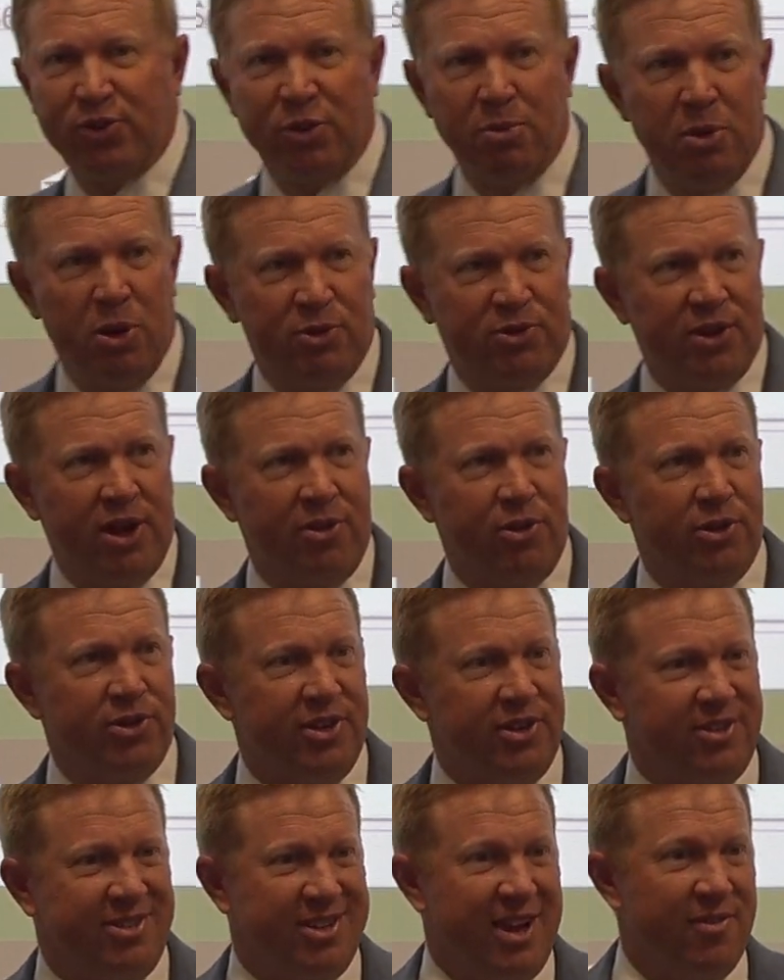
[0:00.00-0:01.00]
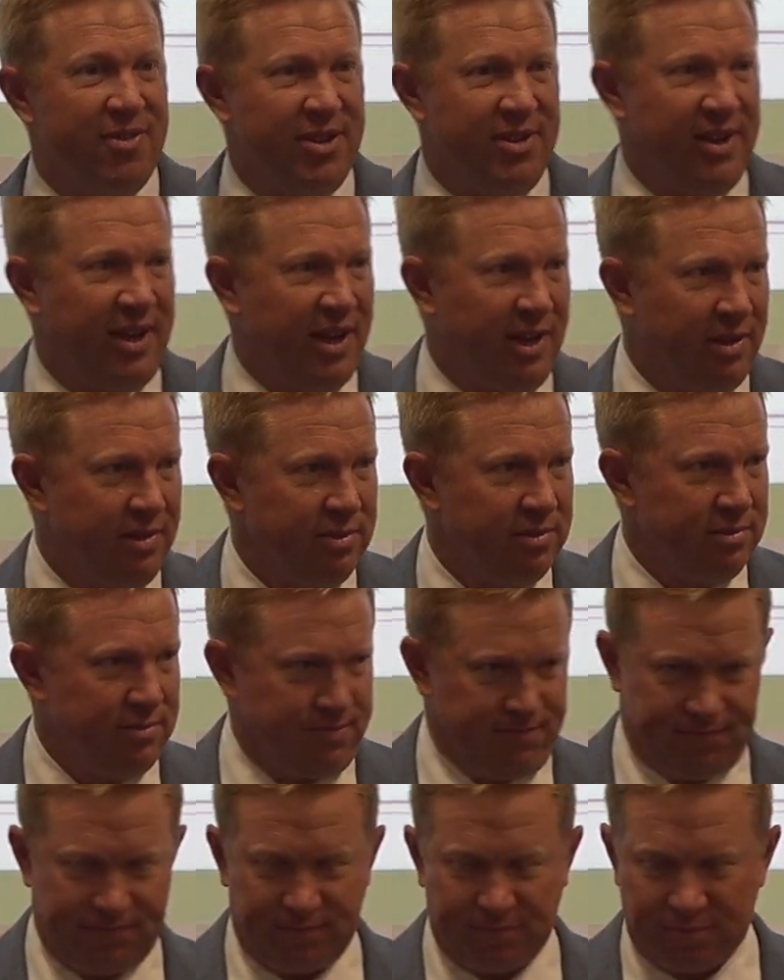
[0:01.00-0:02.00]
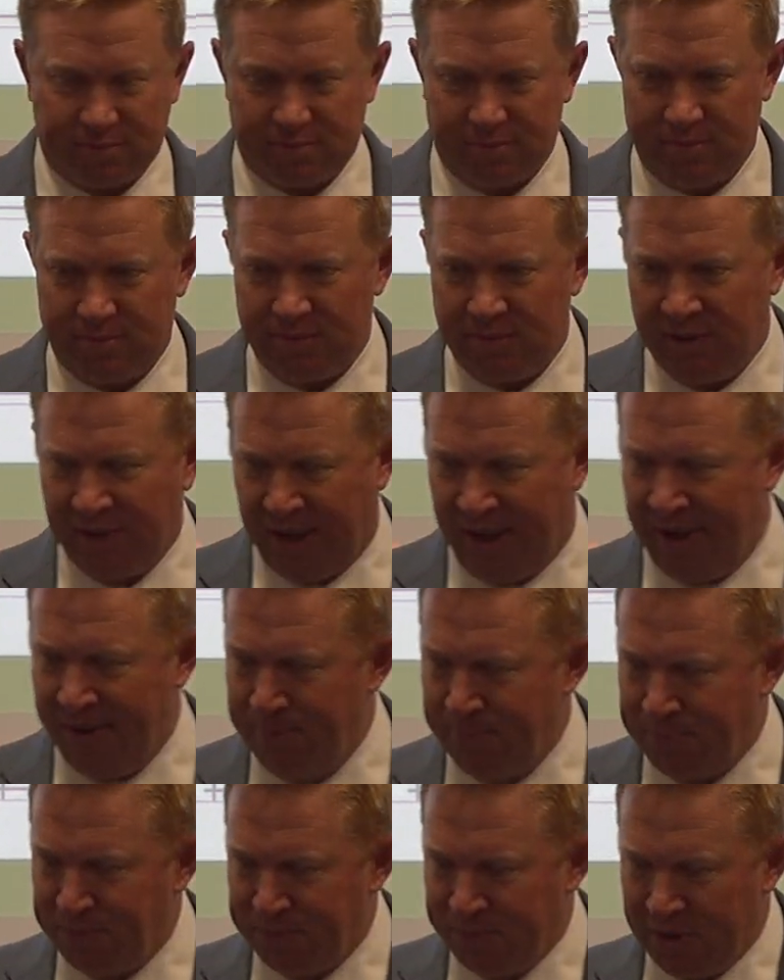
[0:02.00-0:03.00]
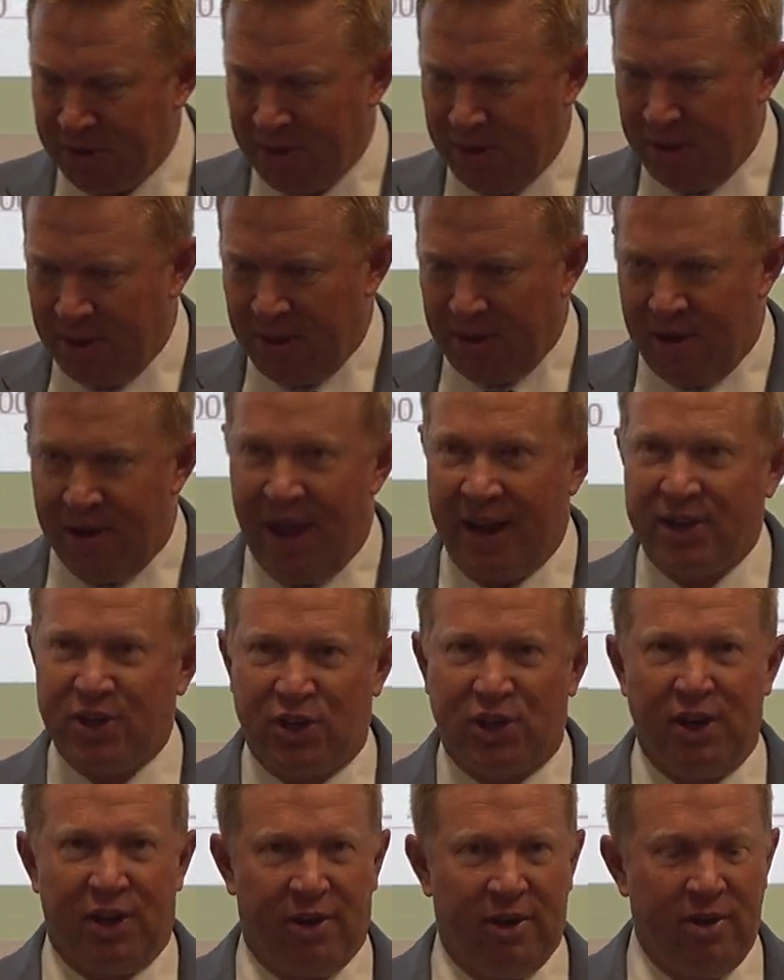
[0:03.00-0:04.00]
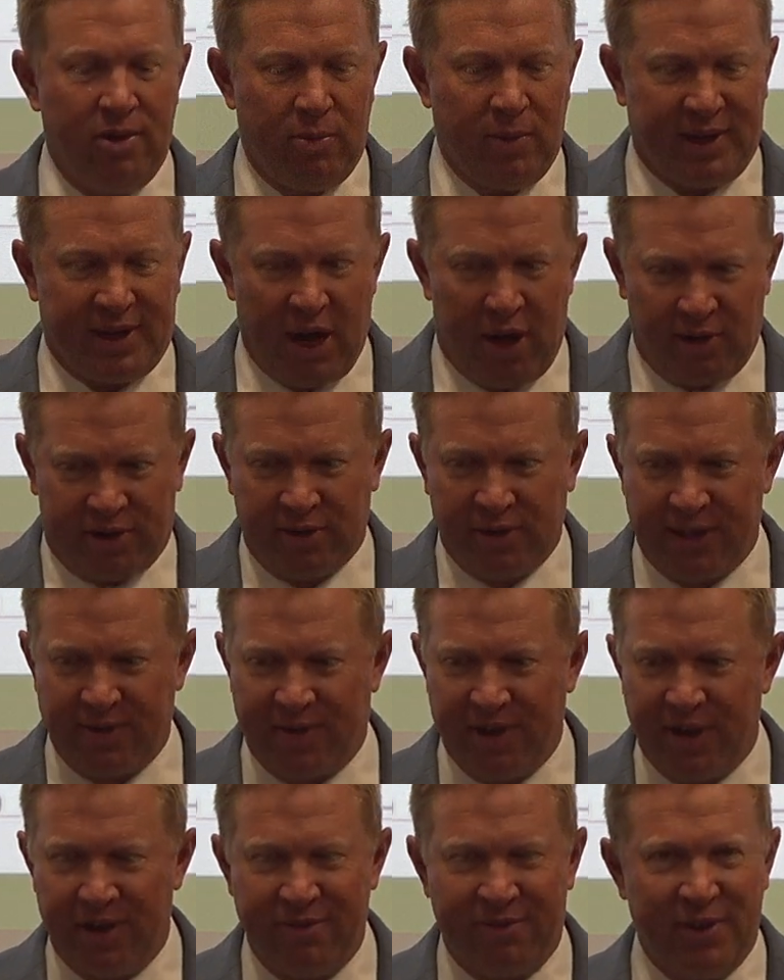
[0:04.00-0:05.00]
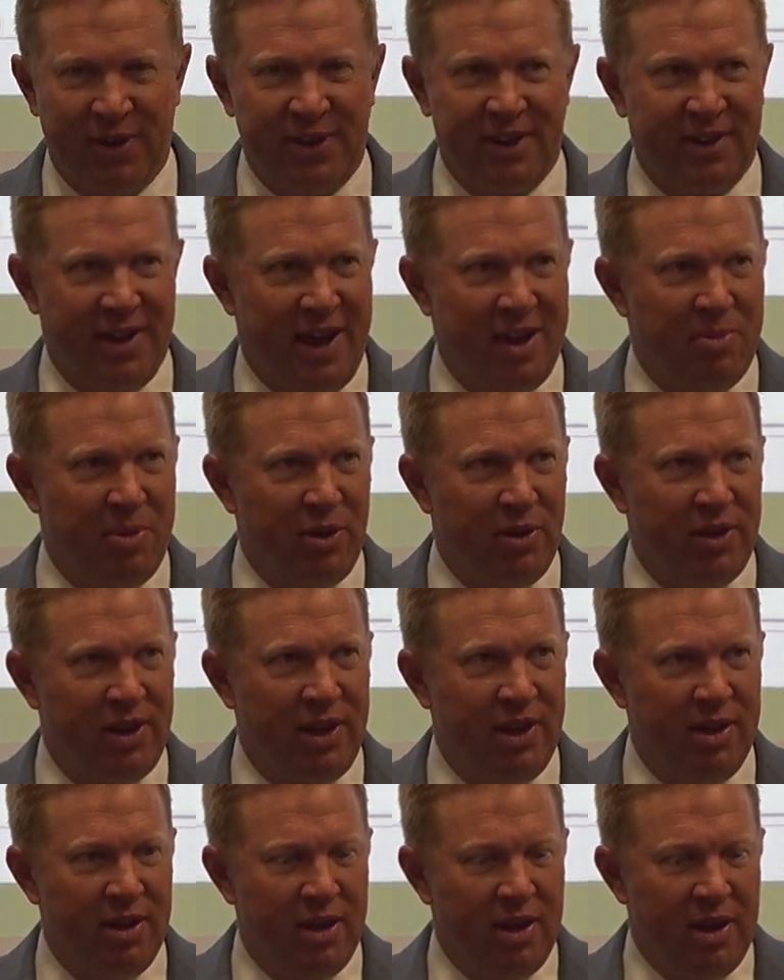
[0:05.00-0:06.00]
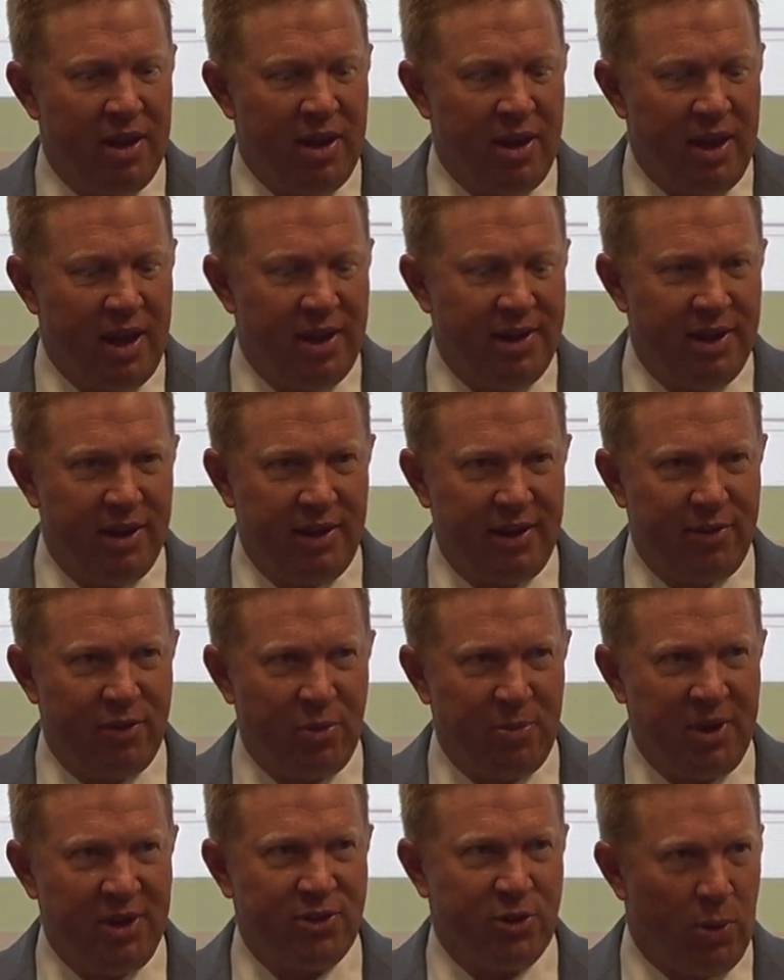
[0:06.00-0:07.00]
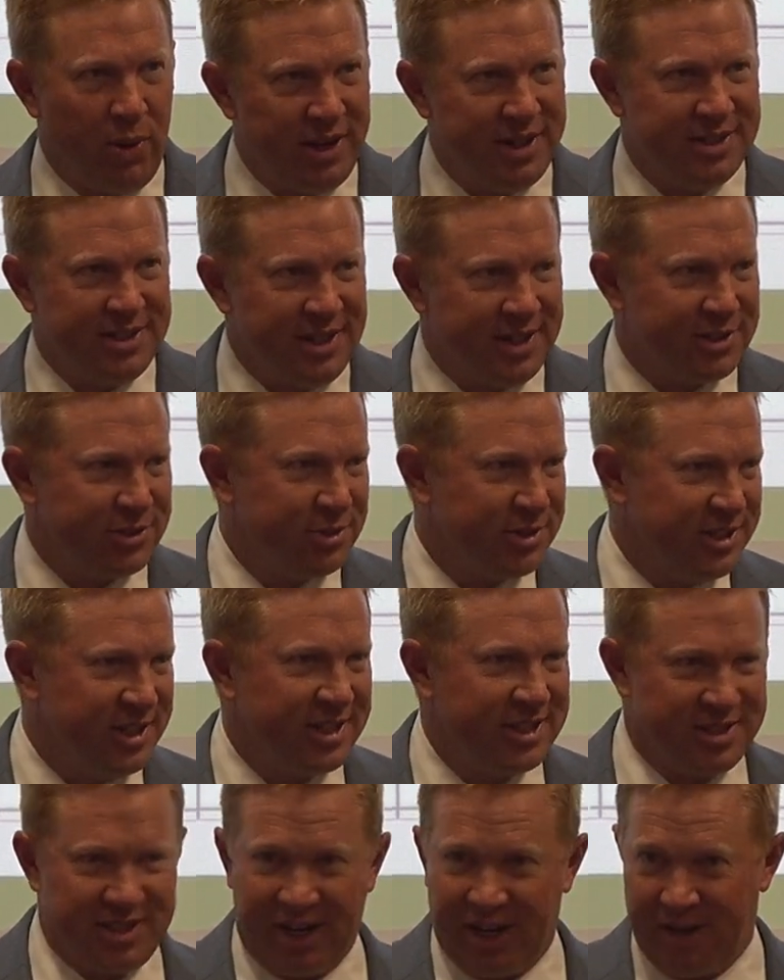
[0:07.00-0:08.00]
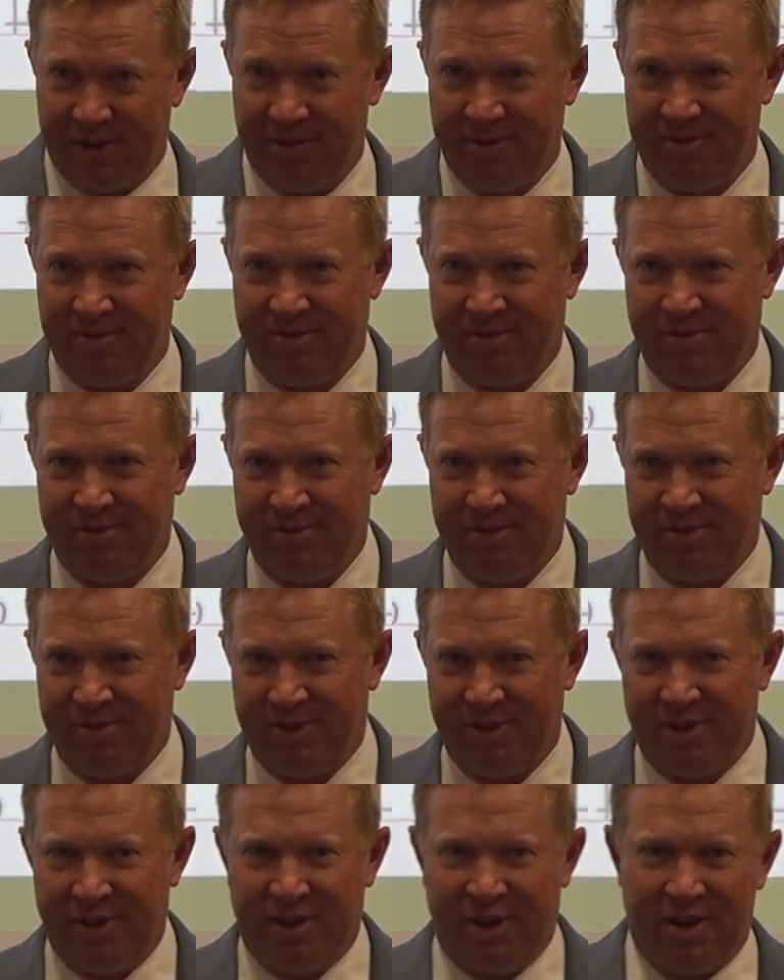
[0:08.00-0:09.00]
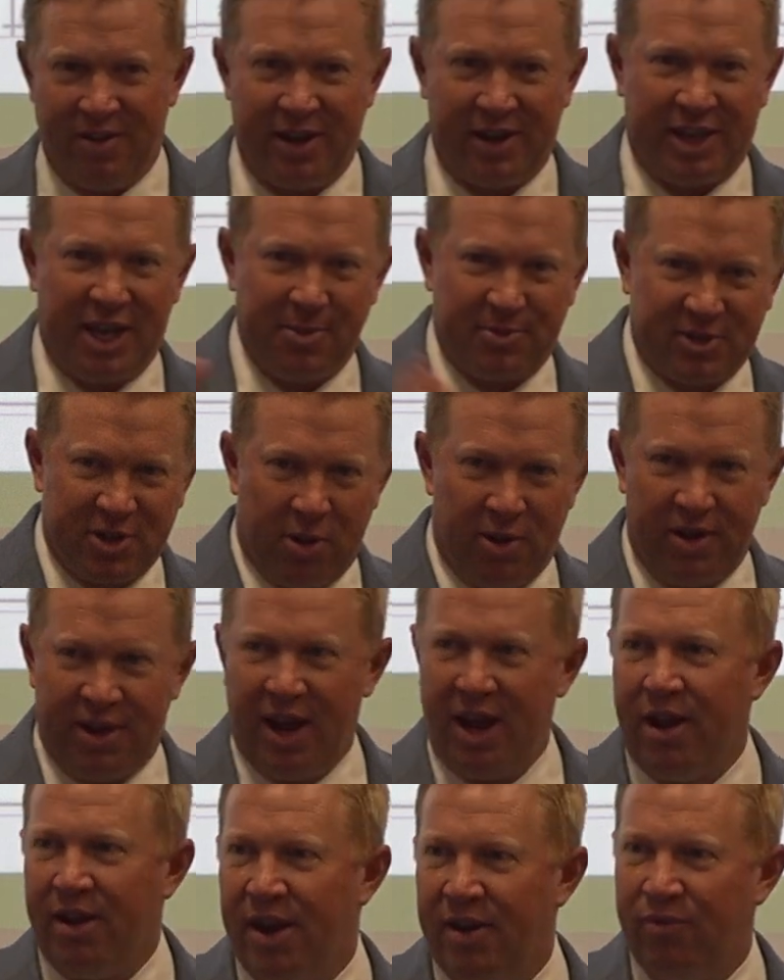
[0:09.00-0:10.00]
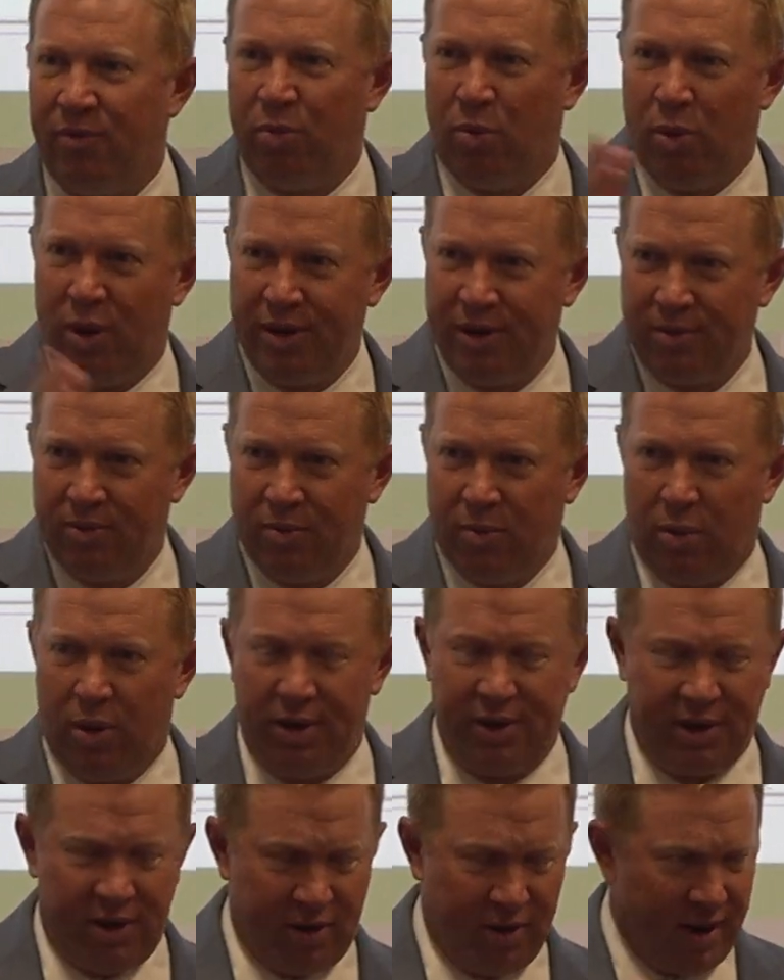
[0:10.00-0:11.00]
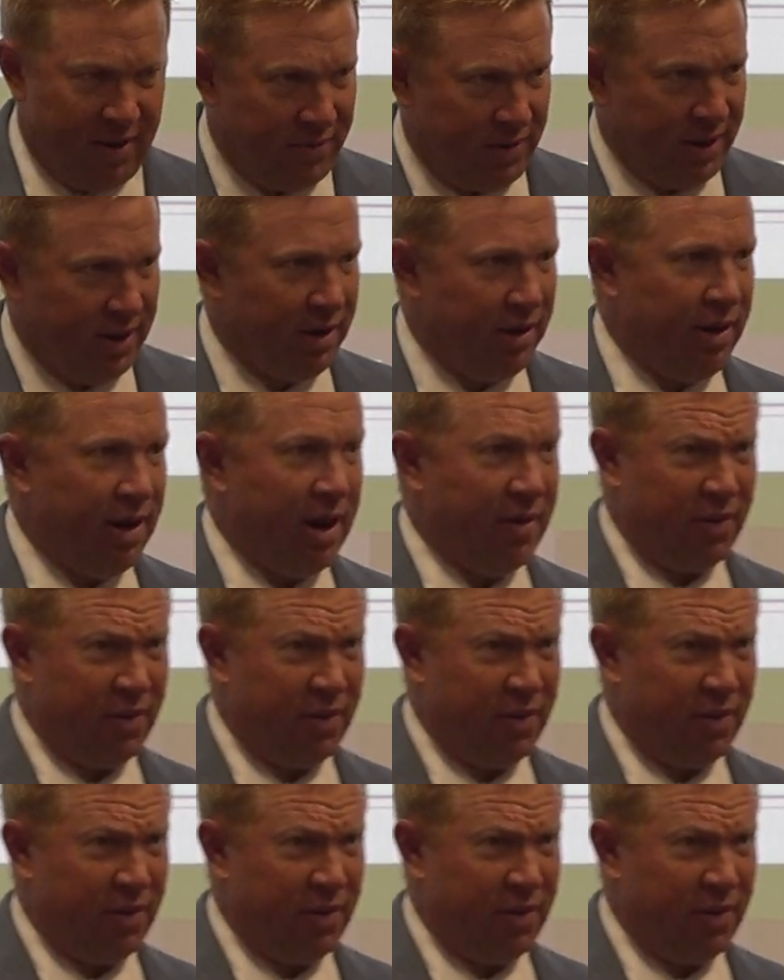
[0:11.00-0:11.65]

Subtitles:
For most others it's 17. Okay? Next year we calculate the unfunded liability, and it'll either be 26 or 16. And then it keeps going down. One year, every year.